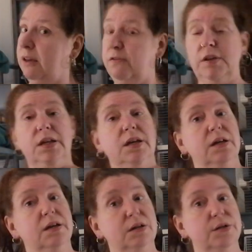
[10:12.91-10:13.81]
heavy.
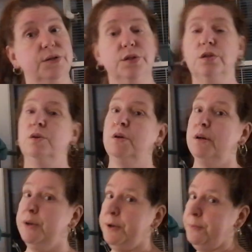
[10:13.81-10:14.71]
So
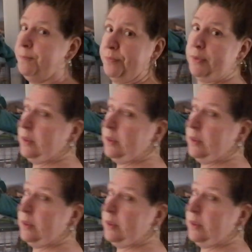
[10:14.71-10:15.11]
um